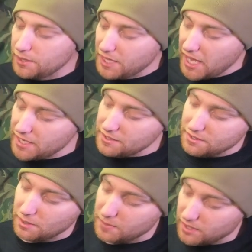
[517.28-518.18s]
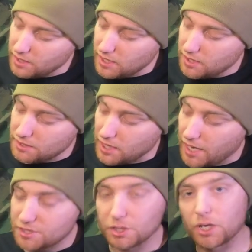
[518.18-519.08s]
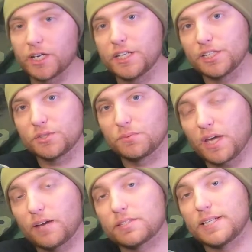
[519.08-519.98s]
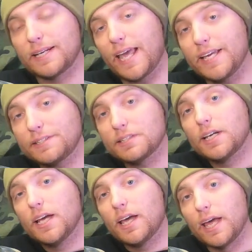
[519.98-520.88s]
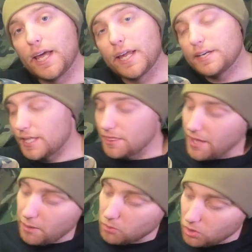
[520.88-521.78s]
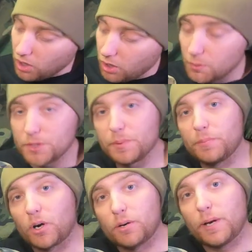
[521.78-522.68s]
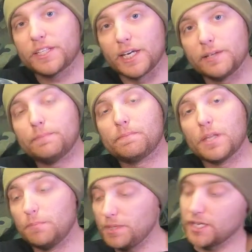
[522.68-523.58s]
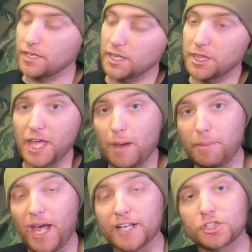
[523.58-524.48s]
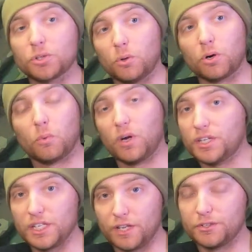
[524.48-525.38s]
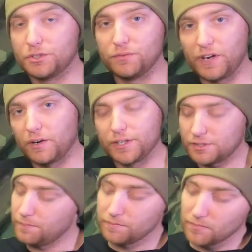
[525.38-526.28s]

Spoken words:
That is something that I started in 2008, and that will always be part of my kit, be it that patch or one of the other two variants.